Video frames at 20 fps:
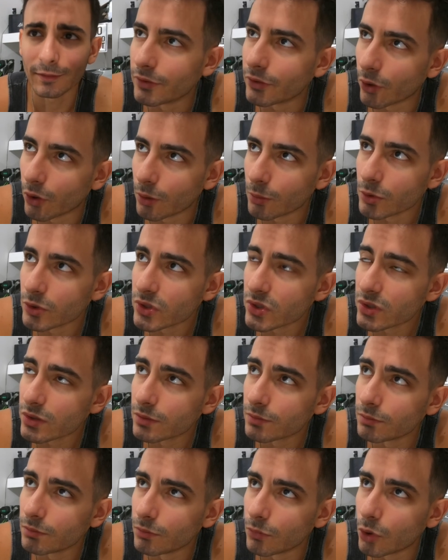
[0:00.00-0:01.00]
almost
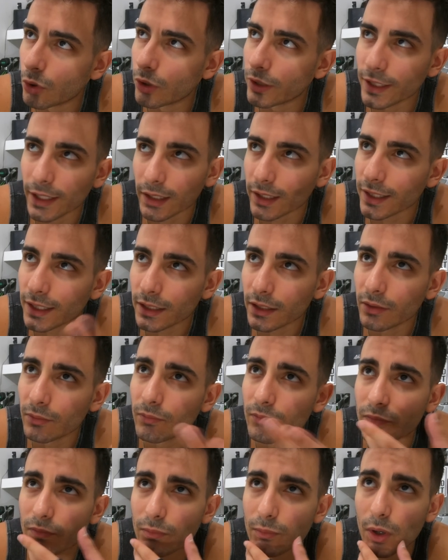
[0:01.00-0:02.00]
more, yeah, like
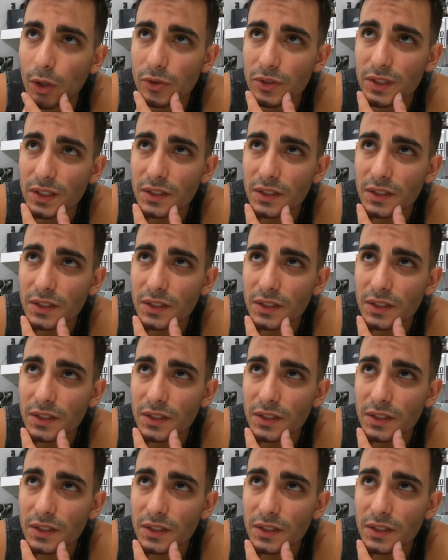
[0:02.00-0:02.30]
most